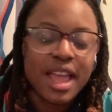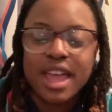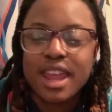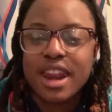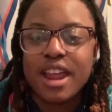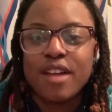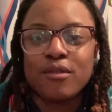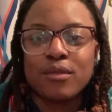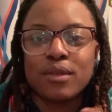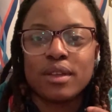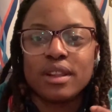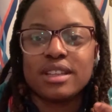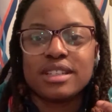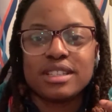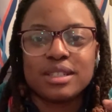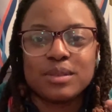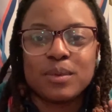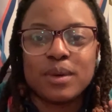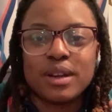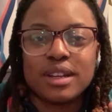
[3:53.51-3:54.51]
and I really
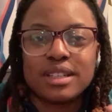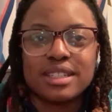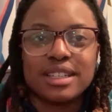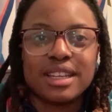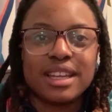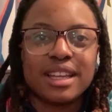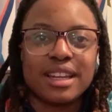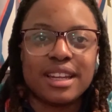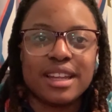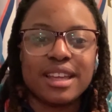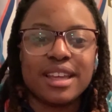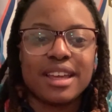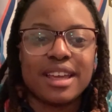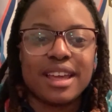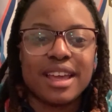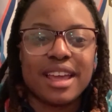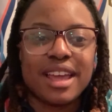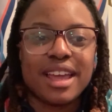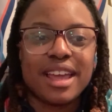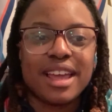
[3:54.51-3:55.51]
just wanted to get lit
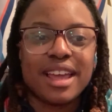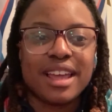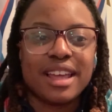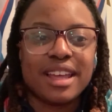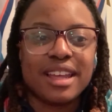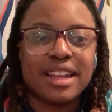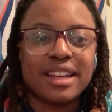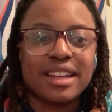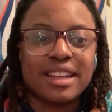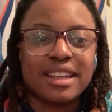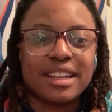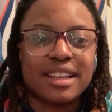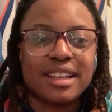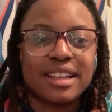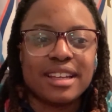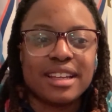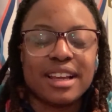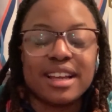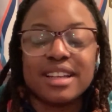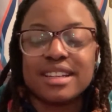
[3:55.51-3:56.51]
and
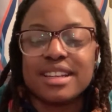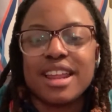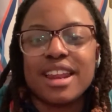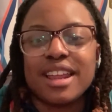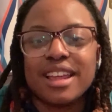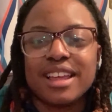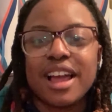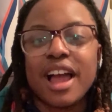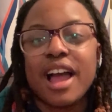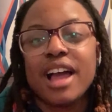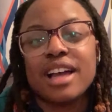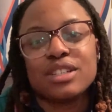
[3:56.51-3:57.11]
I didn't.